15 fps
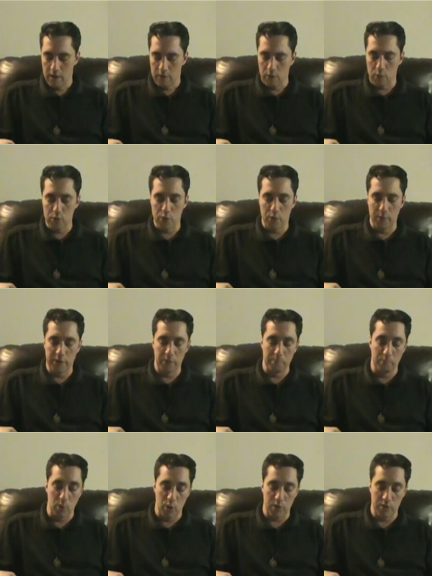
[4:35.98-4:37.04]
Those who in their
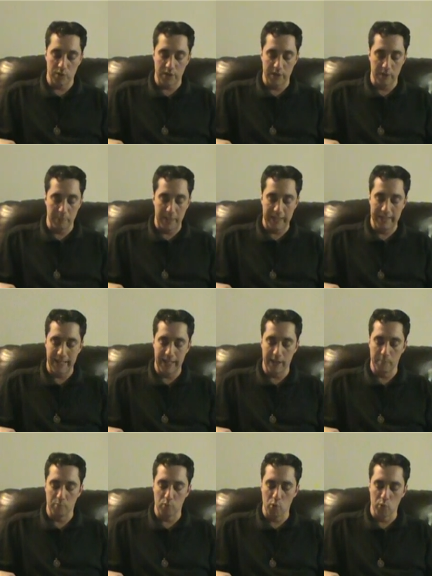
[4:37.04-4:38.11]
books either maintain
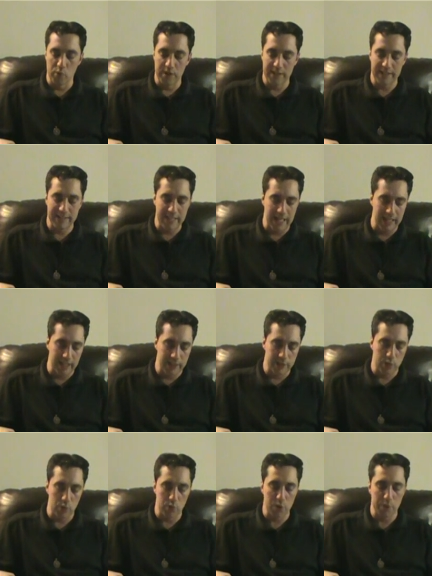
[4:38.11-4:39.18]
a prudent
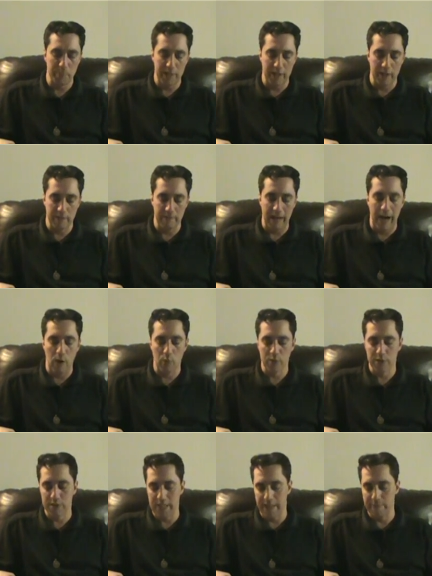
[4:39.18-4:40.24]
silence or speak of our
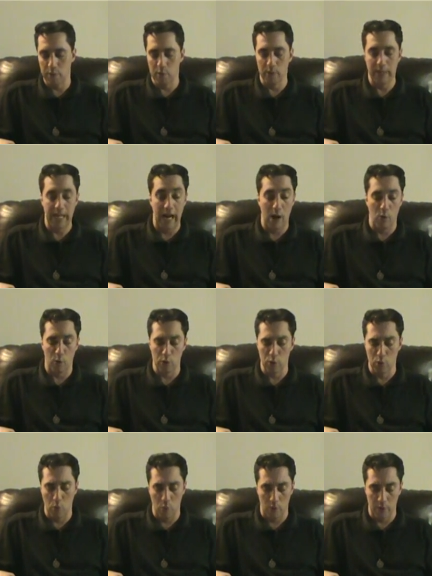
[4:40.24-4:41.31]
Savior and our
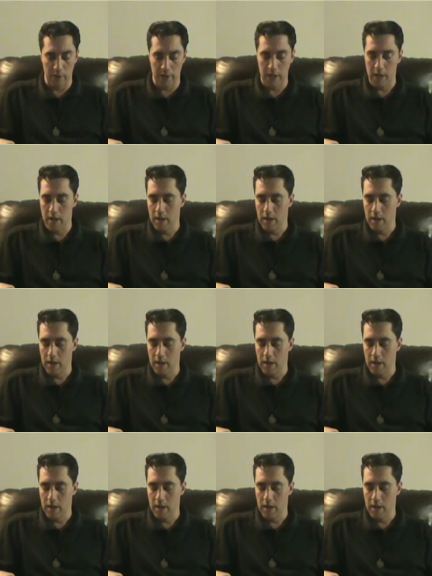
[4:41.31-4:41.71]
Lord